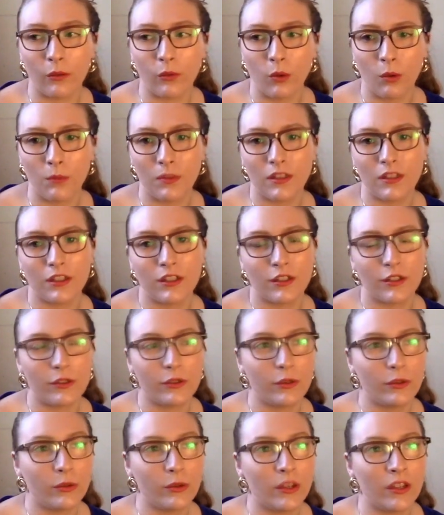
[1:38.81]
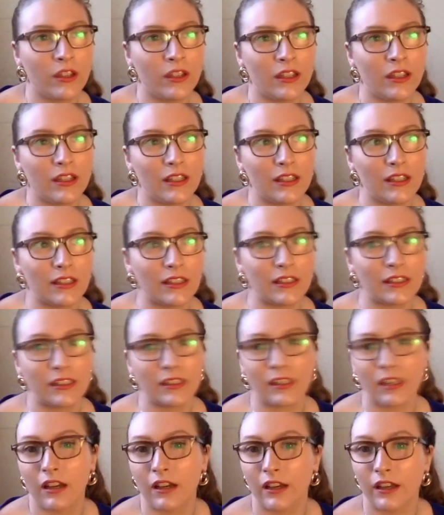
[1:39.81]
woman who
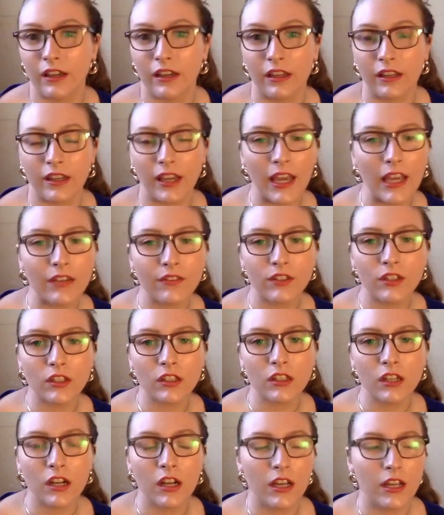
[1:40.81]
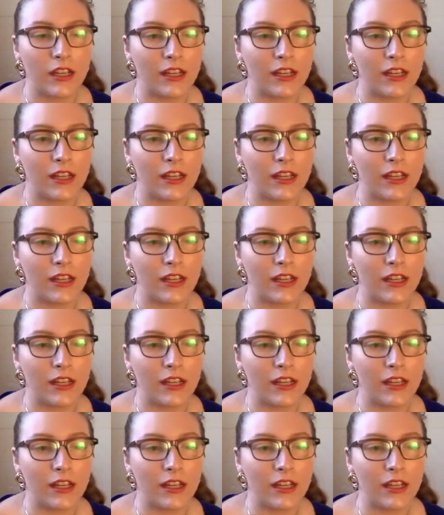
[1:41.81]
is a caver.